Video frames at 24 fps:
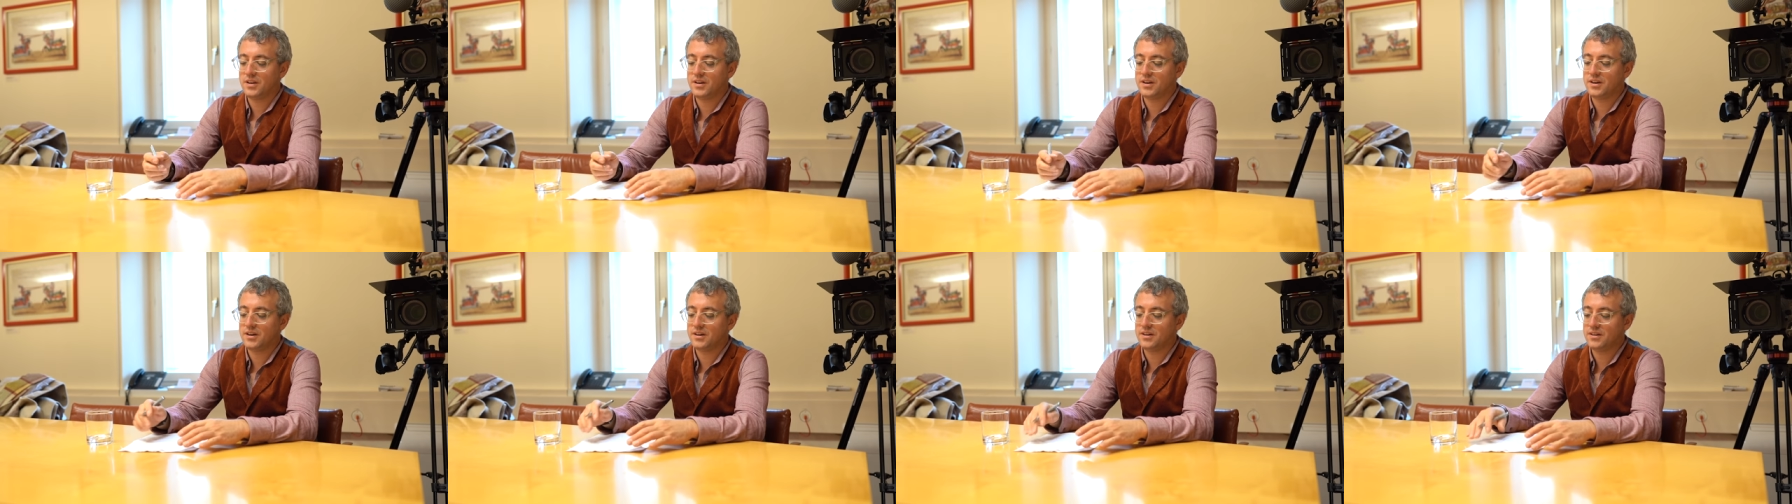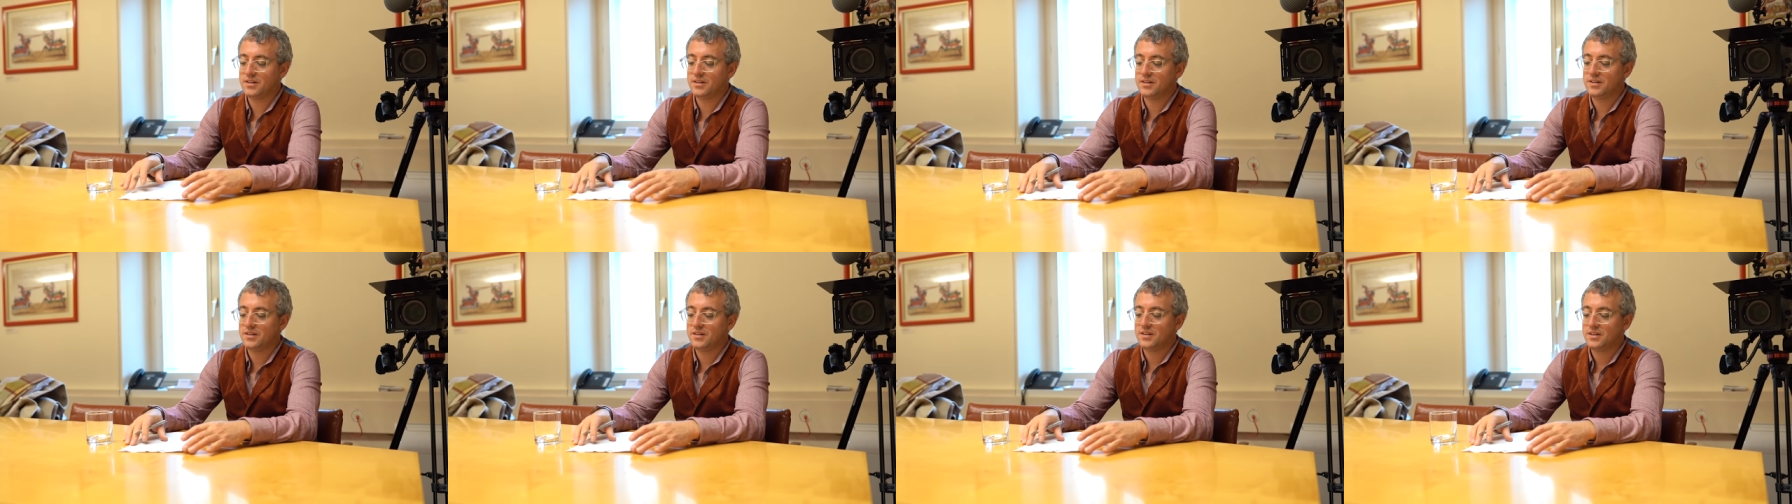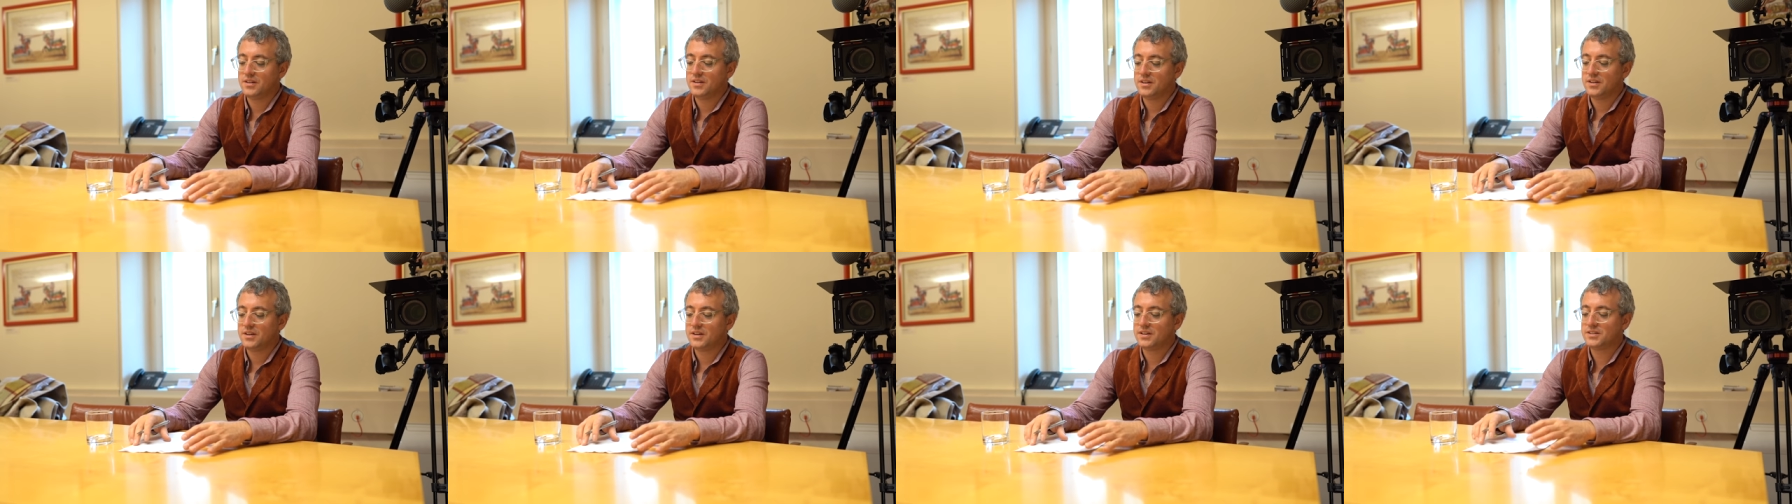Yeah,
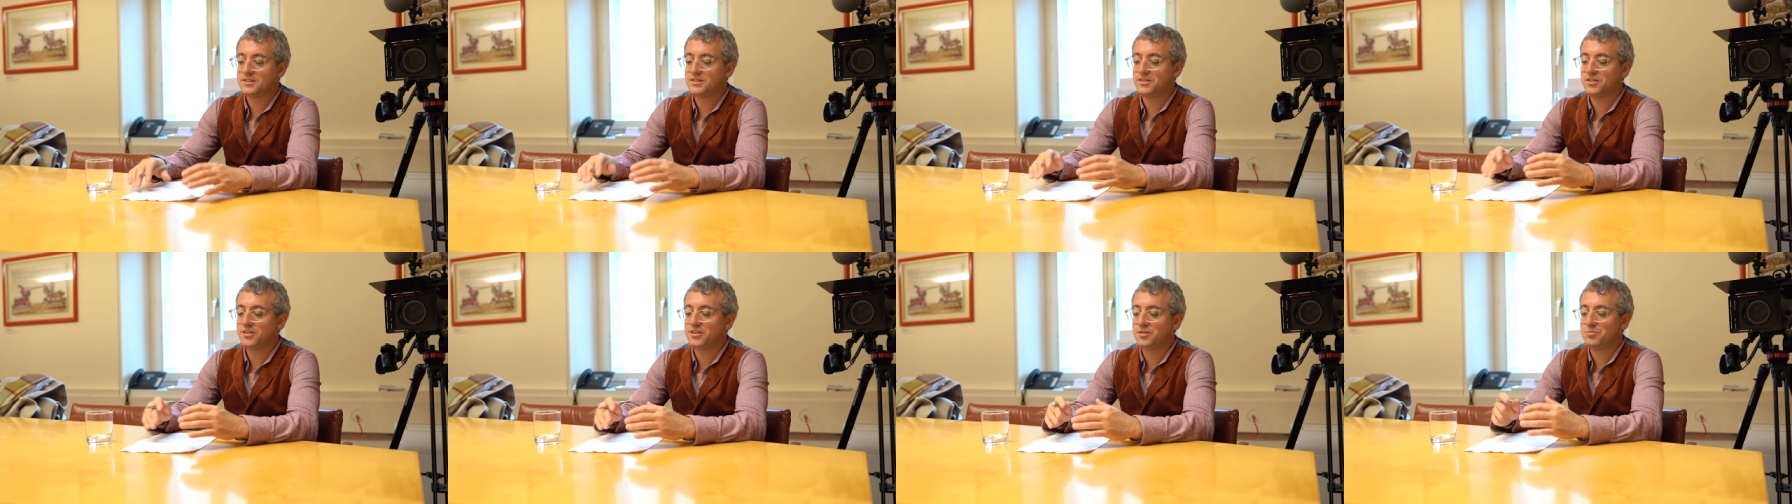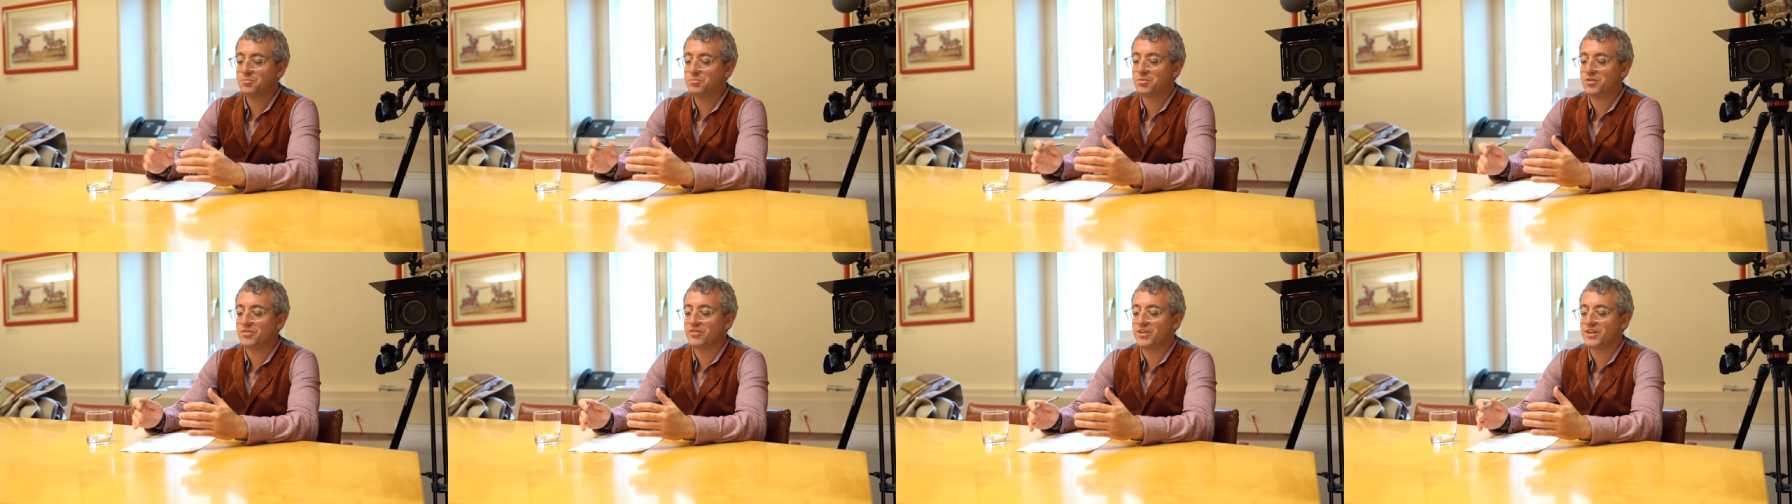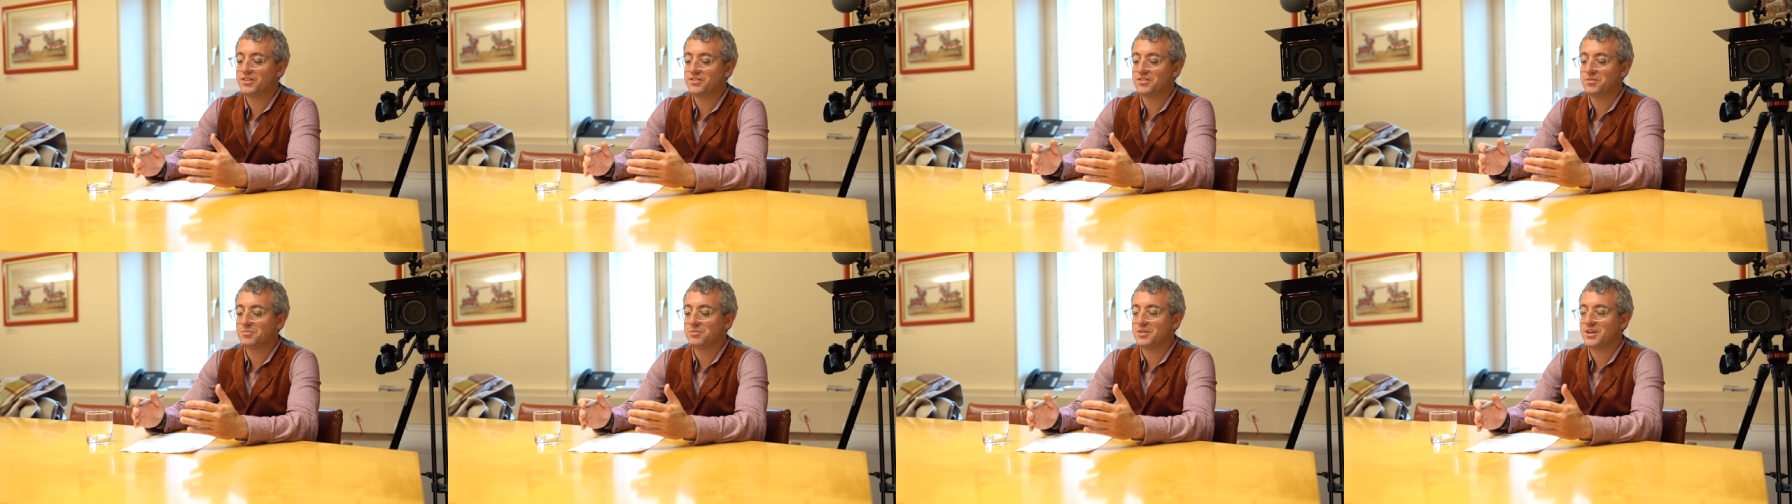because you could
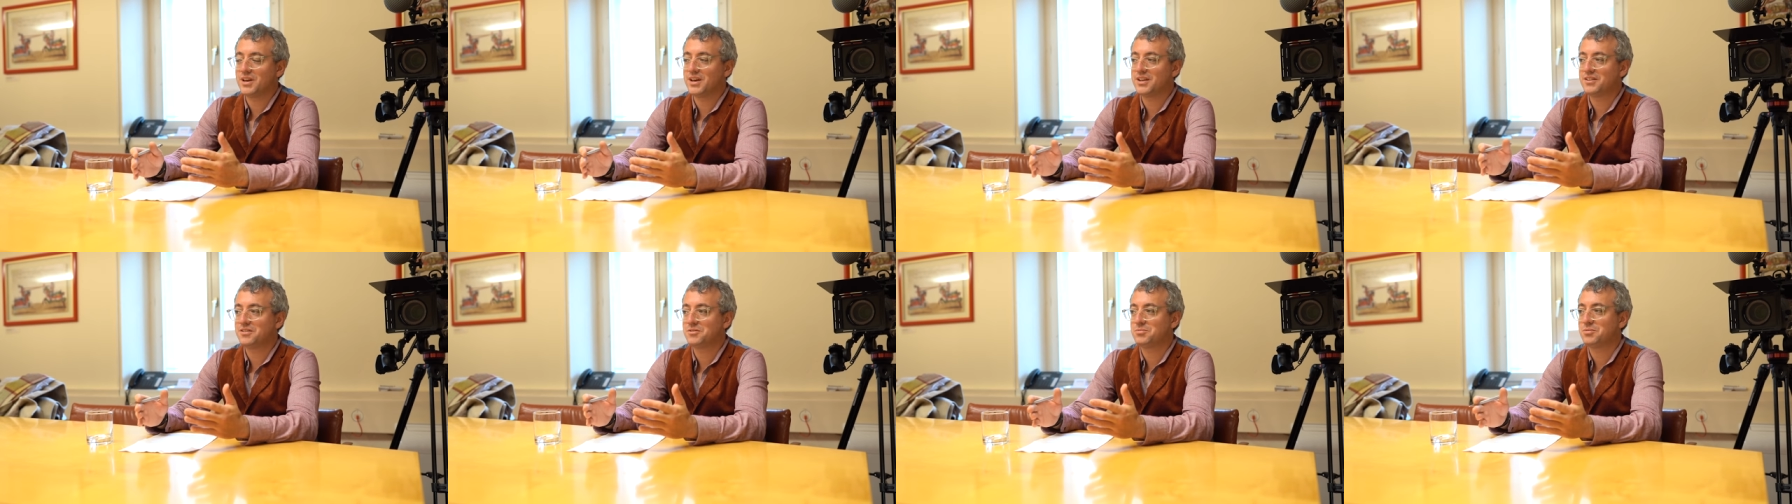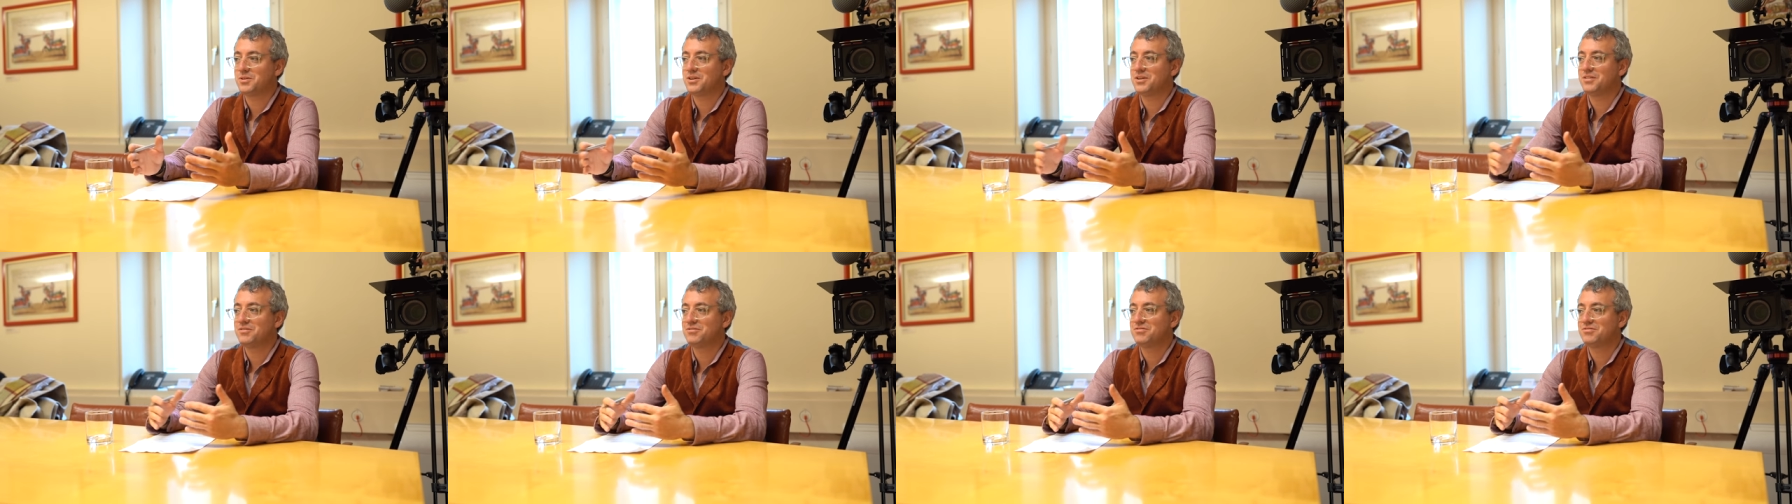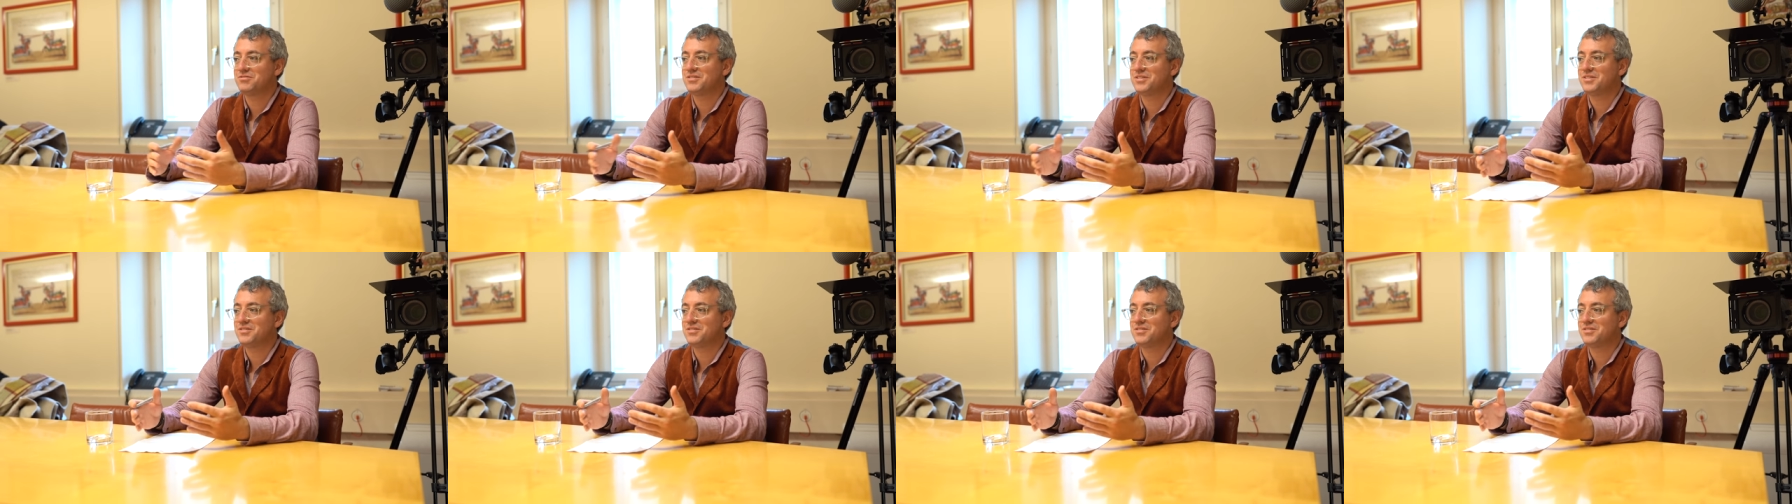prevent some deaths, but if,